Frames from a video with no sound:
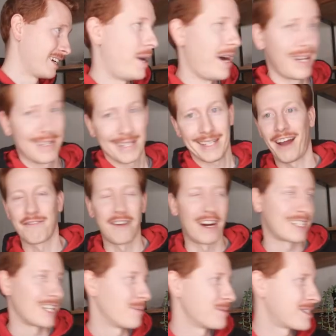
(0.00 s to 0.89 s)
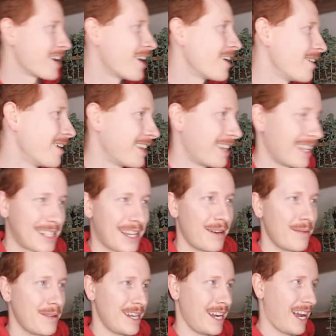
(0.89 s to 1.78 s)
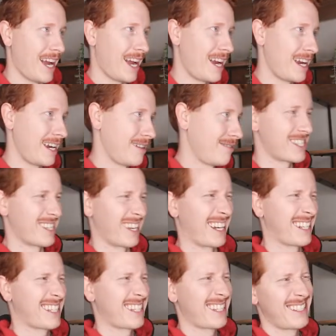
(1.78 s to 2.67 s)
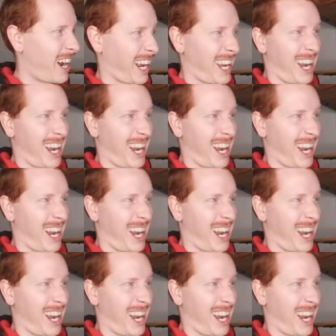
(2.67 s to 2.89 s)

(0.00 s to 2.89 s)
But I fucked up. So that's going to be a 6.